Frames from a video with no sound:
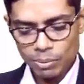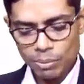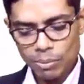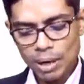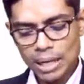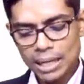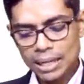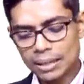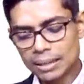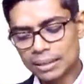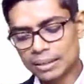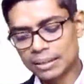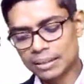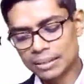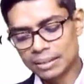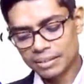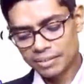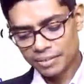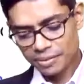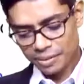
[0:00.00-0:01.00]
what are
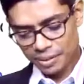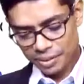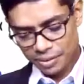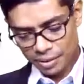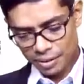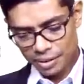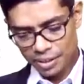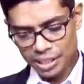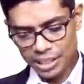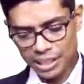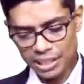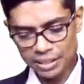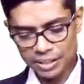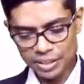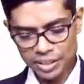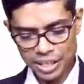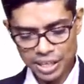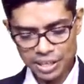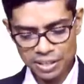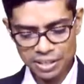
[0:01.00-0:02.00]
the physiological
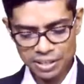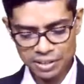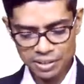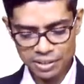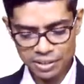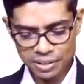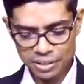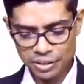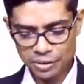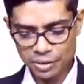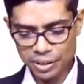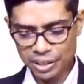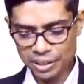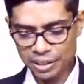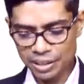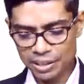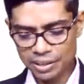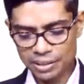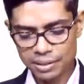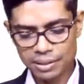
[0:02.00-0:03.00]
changes
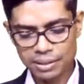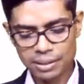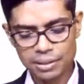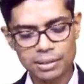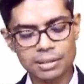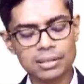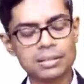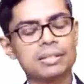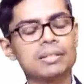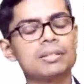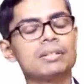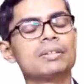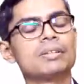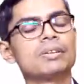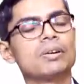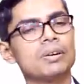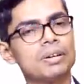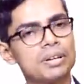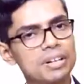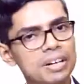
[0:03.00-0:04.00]
during this
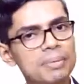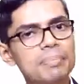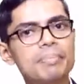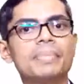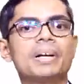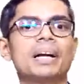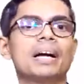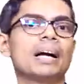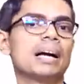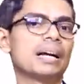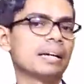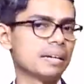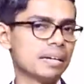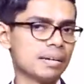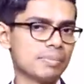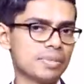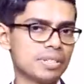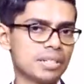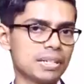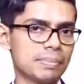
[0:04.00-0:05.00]
non-REM and
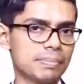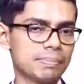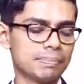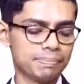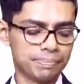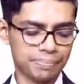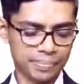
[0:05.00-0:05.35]
REM sleep?